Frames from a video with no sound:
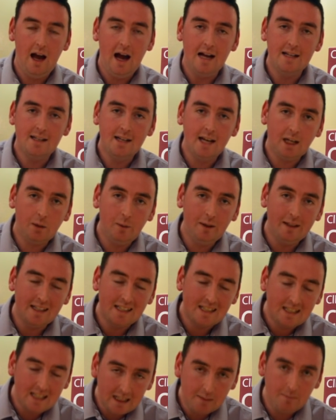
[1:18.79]
and take away the
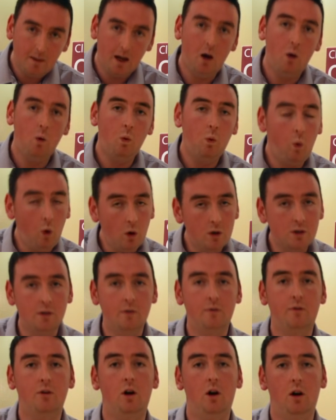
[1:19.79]
stigma once
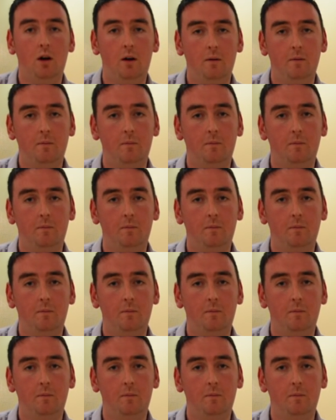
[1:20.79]
and for all.